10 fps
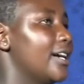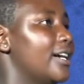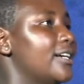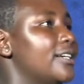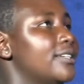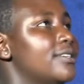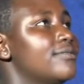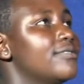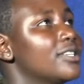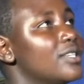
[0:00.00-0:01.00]

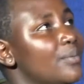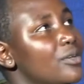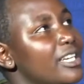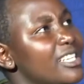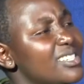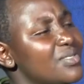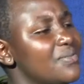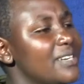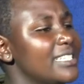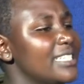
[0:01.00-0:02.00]
For example, Kenyatta
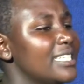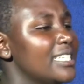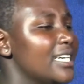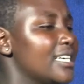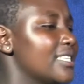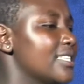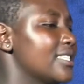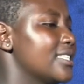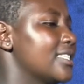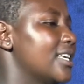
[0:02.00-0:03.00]
University
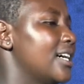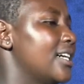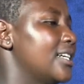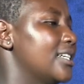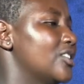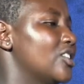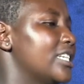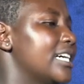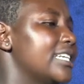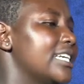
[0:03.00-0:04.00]
has
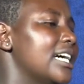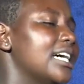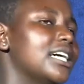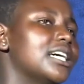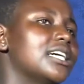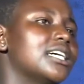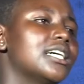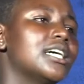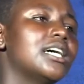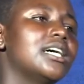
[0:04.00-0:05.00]
Chandaria
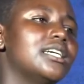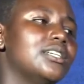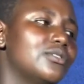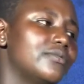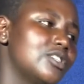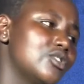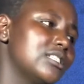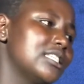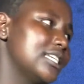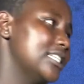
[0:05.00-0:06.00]

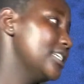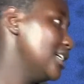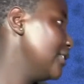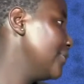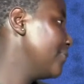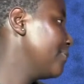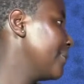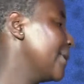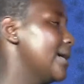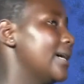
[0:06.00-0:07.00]
Innovation Center,
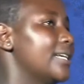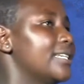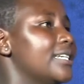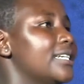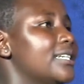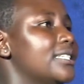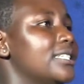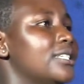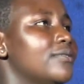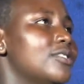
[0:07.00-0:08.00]
and
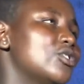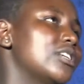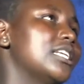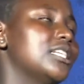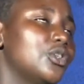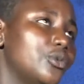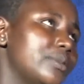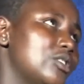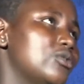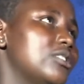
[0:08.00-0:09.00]
Innovation and
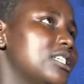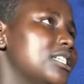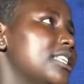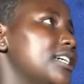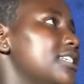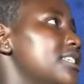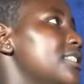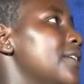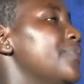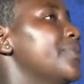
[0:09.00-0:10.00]
Incubation Center, that is.